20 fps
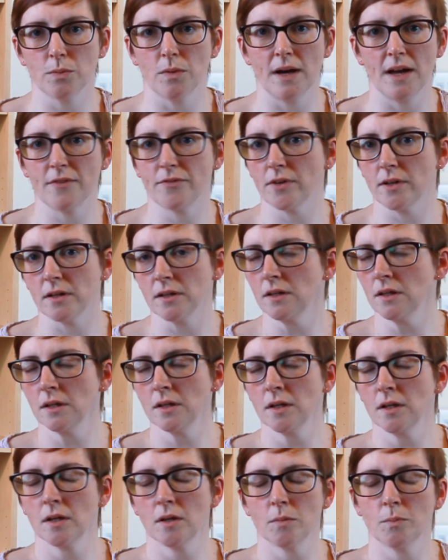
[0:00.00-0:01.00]
whatever
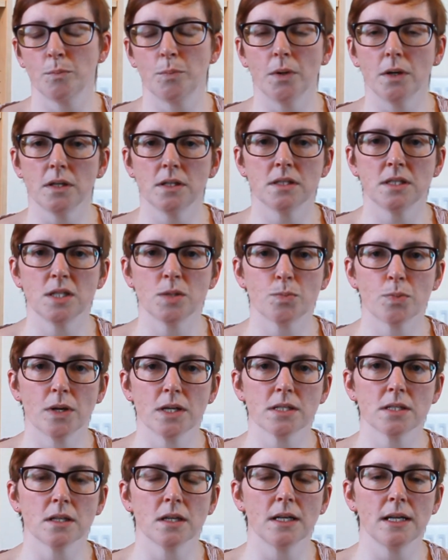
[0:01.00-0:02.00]
buttons he's
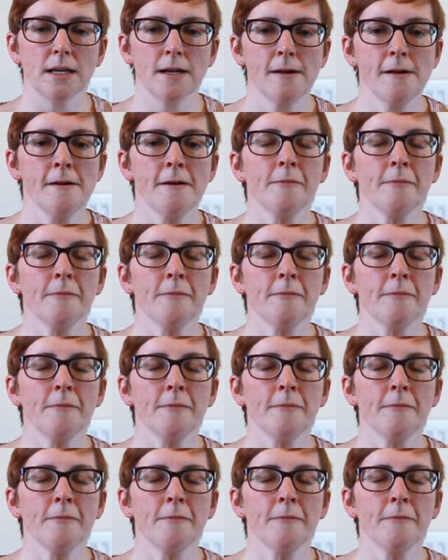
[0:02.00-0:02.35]
pressed on it.